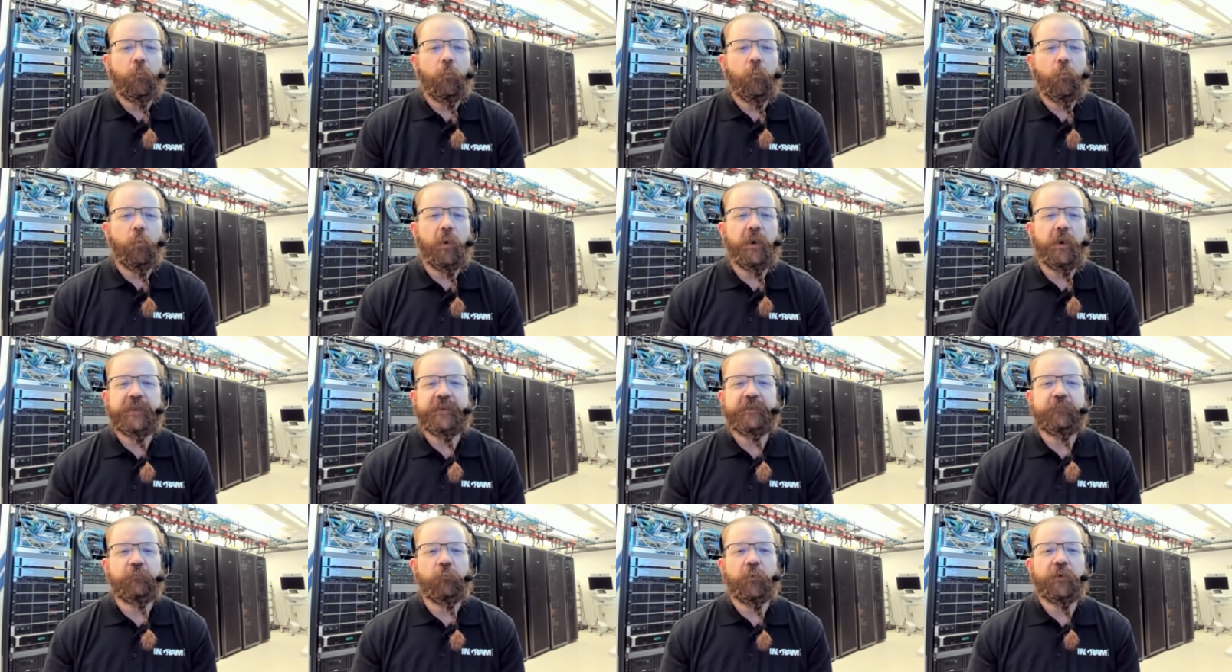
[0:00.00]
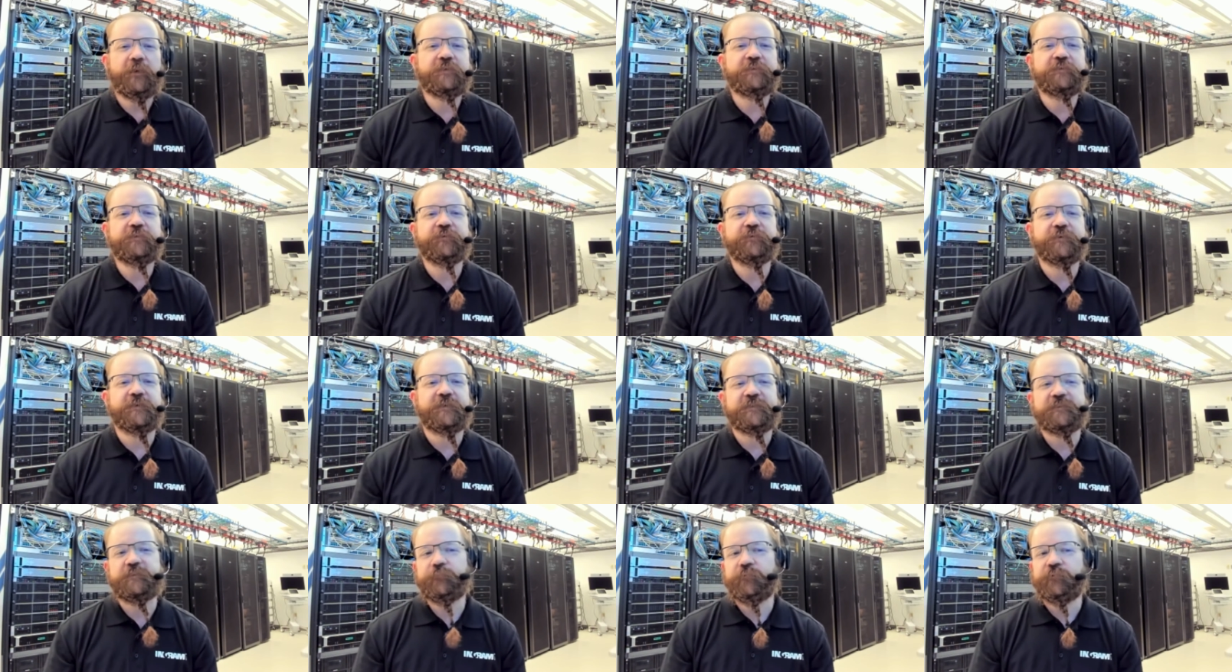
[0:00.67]
why does your
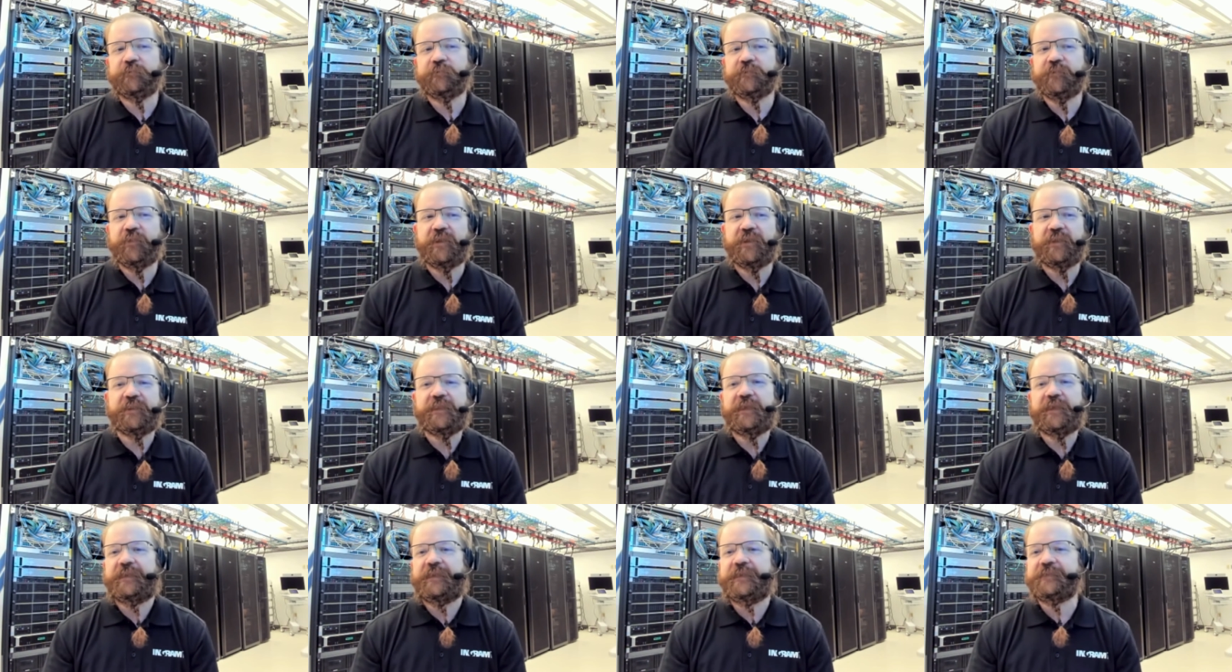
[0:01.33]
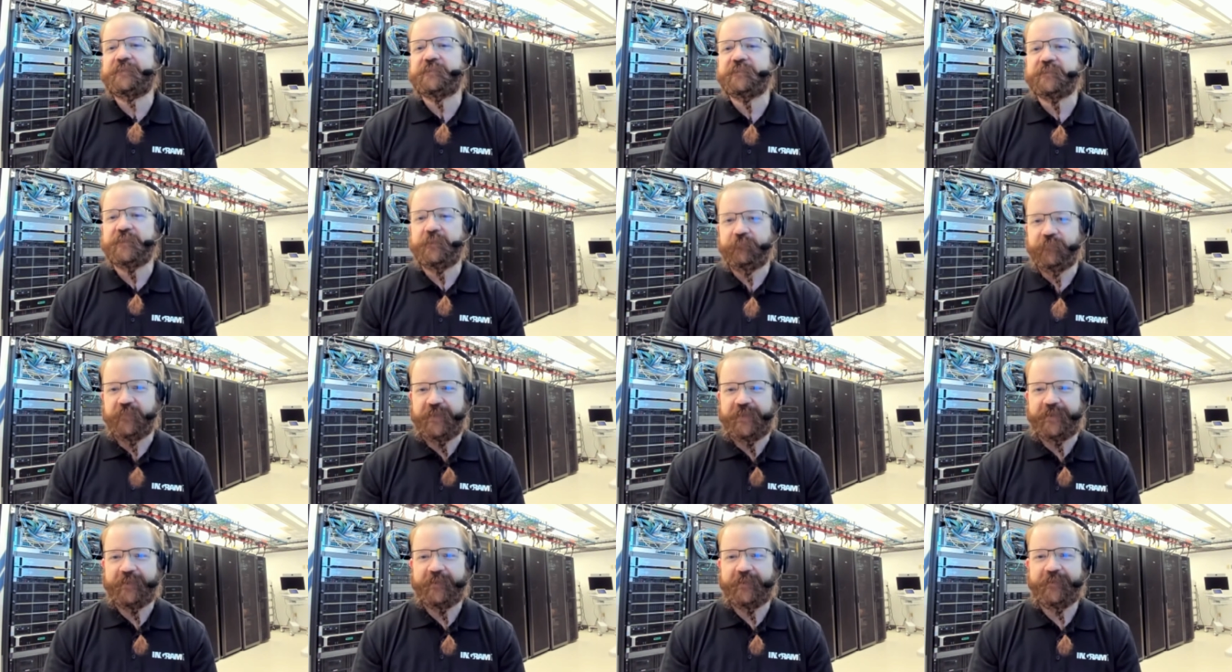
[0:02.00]
customer think they need
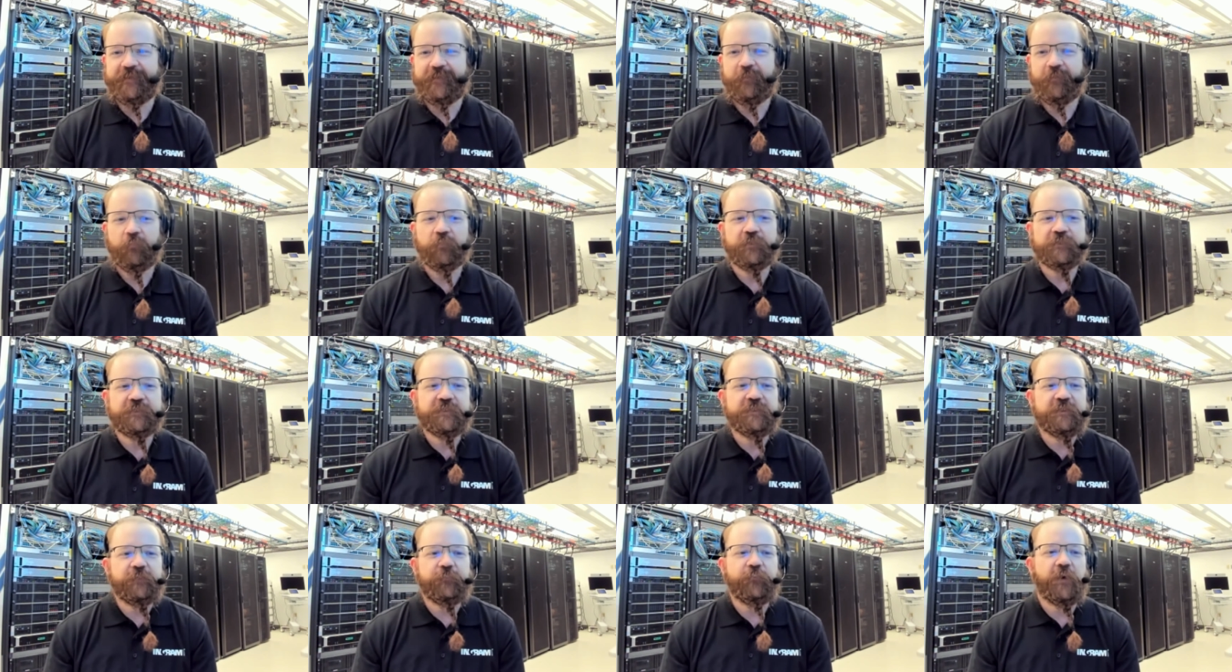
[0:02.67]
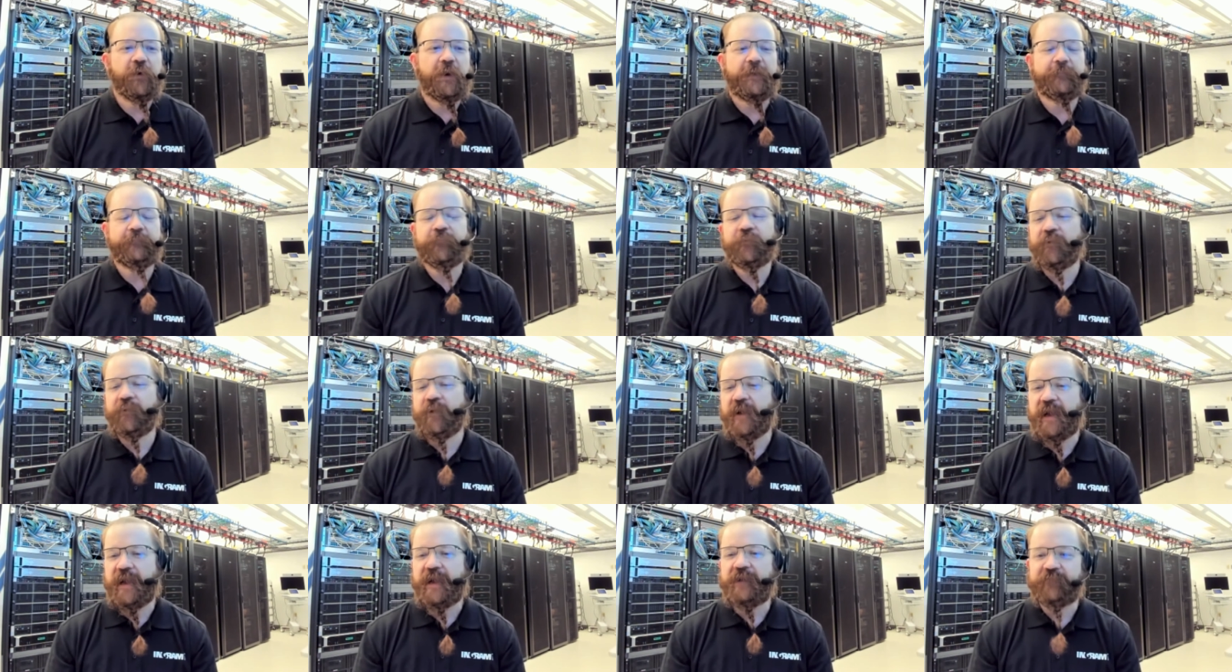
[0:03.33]
something? What's the problem they're
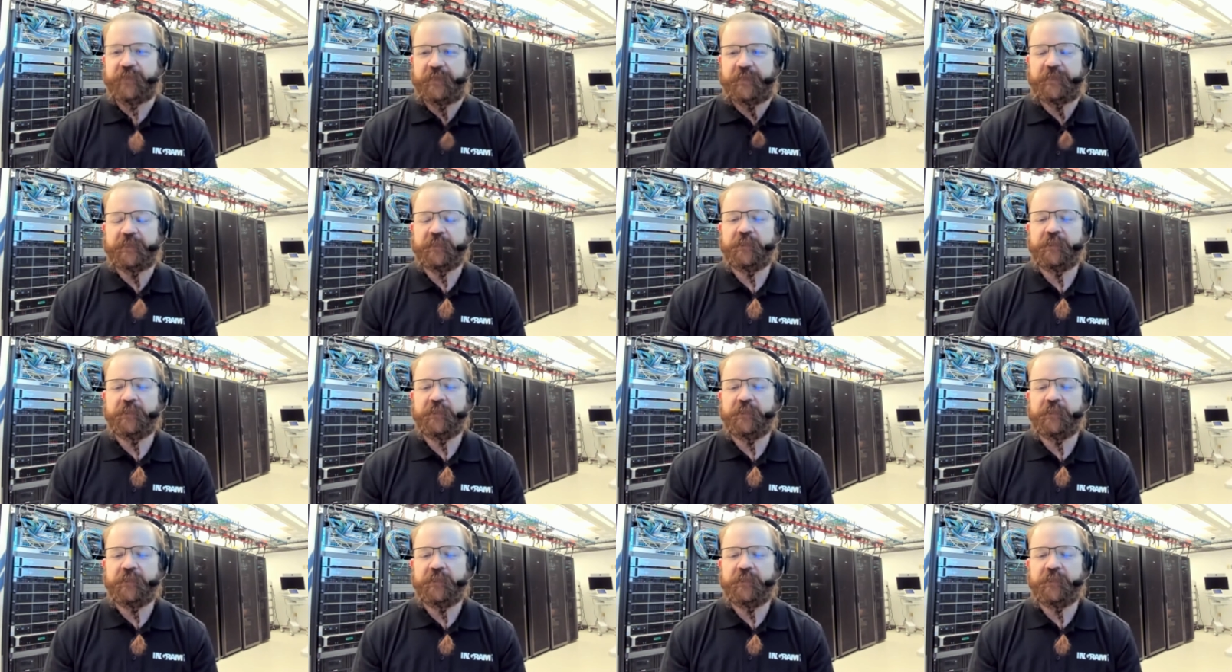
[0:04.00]
having?